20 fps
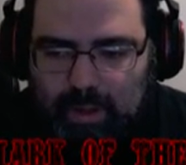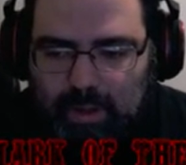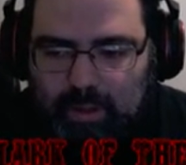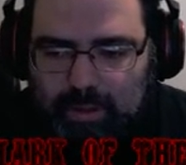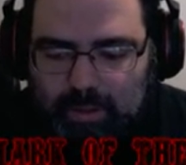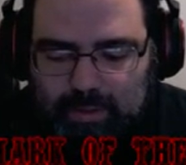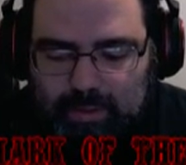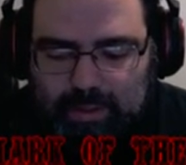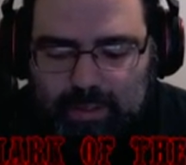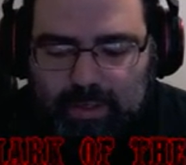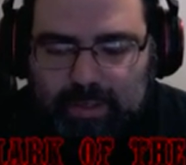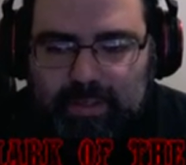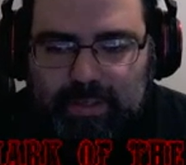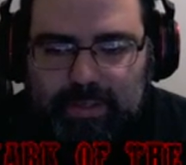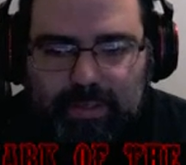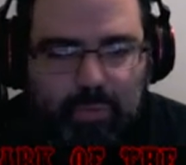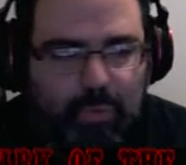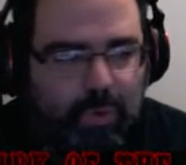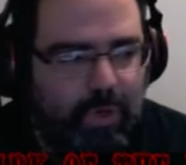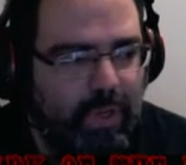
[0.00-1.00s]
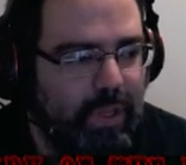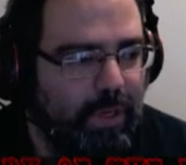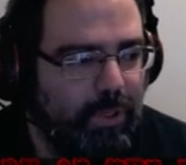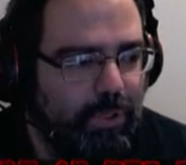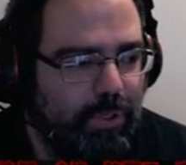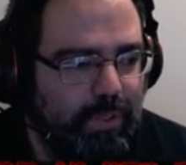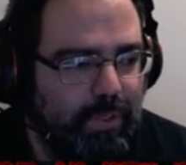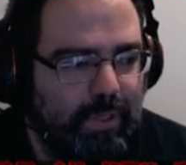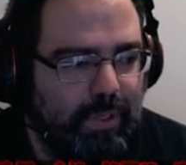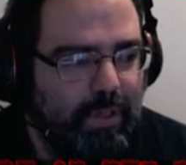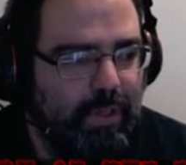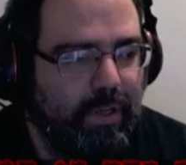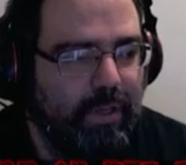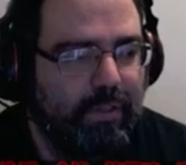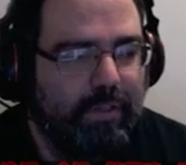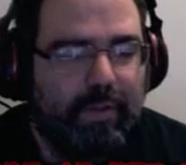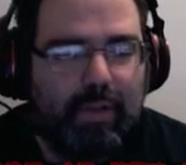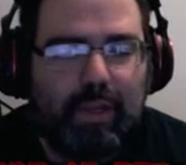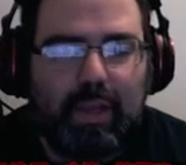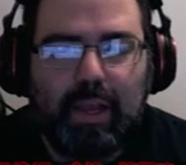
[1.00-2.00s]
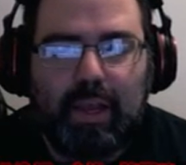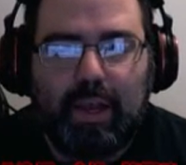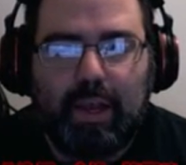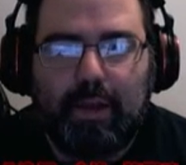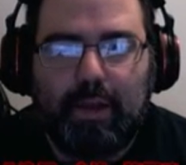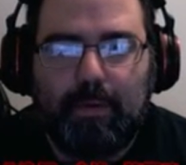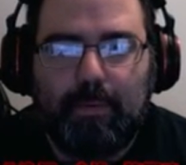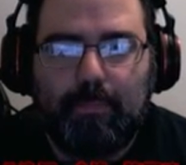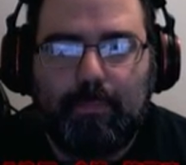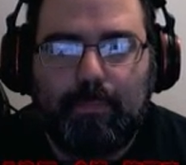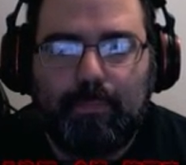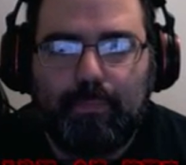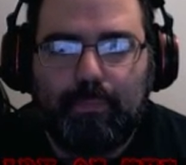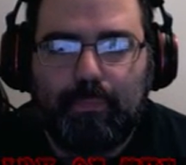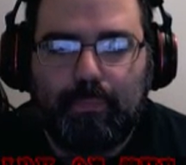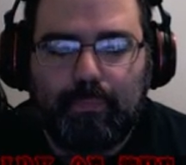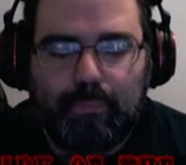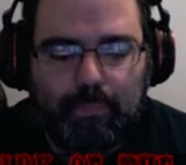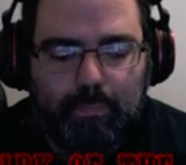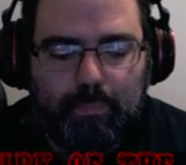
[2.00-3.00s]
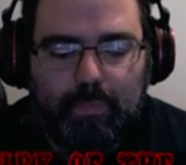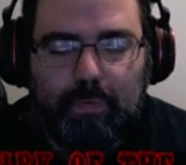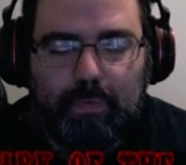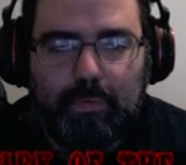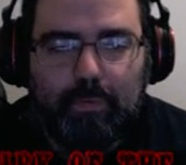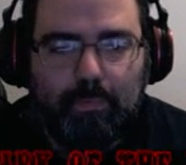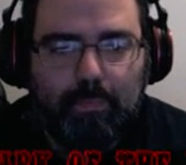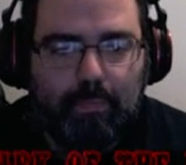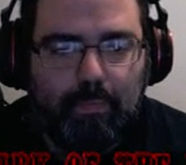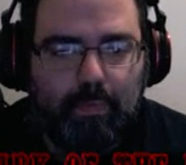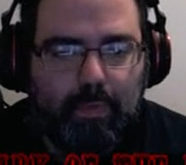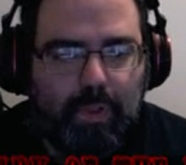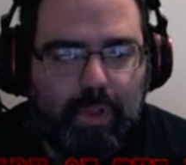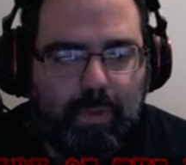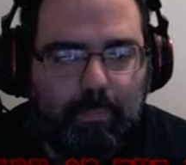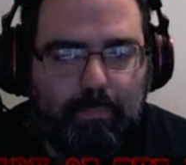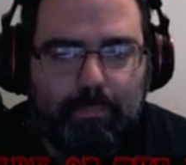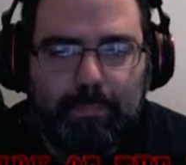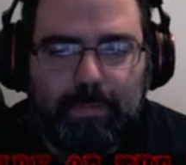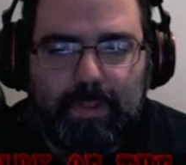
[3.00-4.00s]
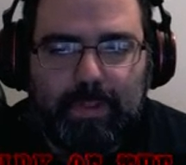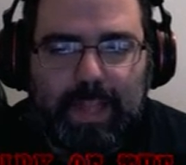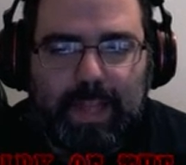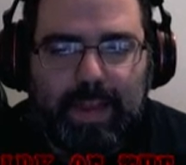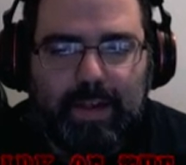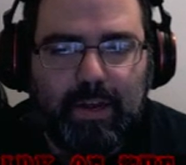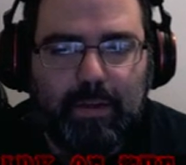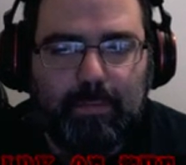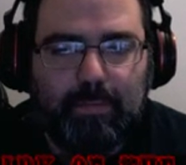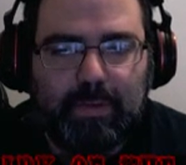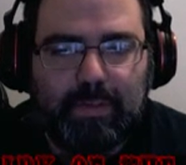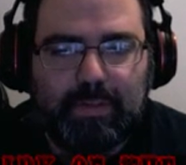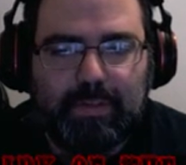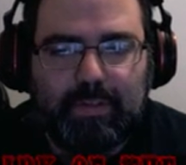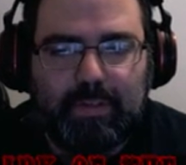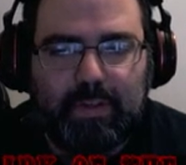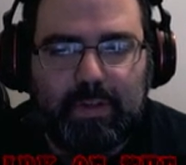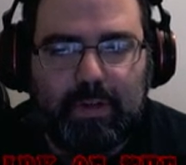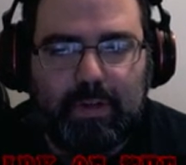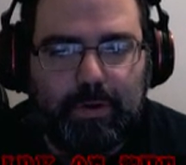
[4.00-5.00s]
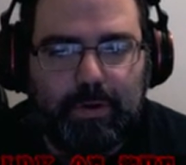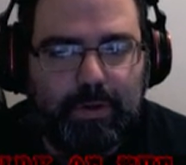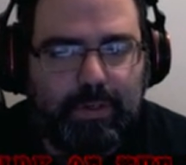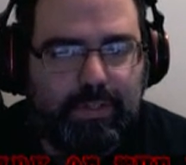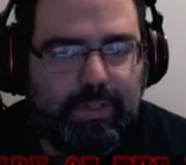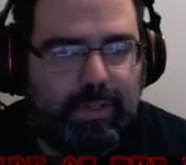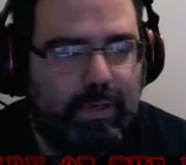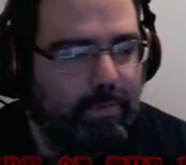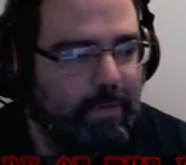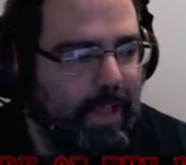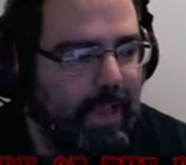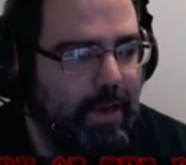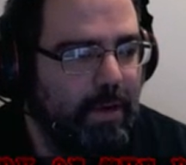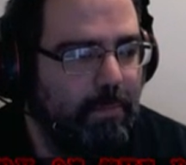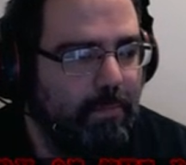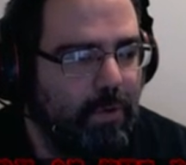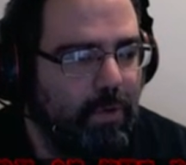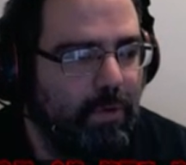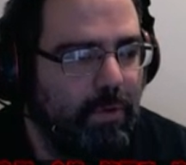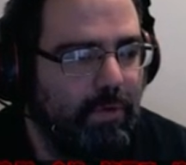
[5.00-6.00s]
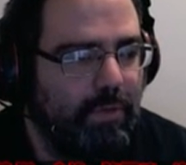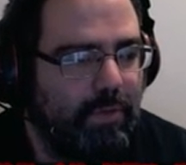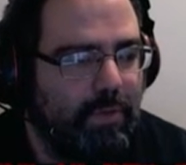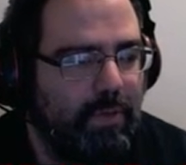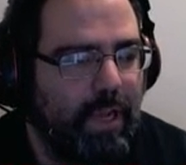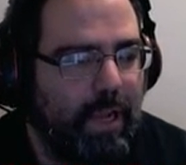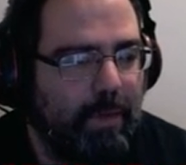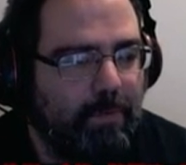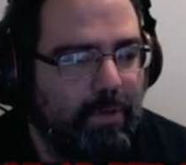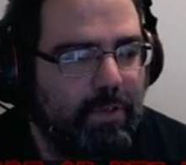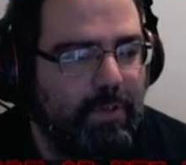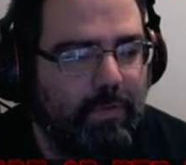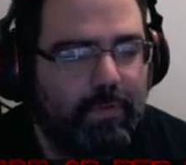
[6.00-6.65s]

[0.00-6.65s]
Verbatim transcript: So this is one of the interesting things. Um, platinum is the currency, platinum, gold, copper, silver,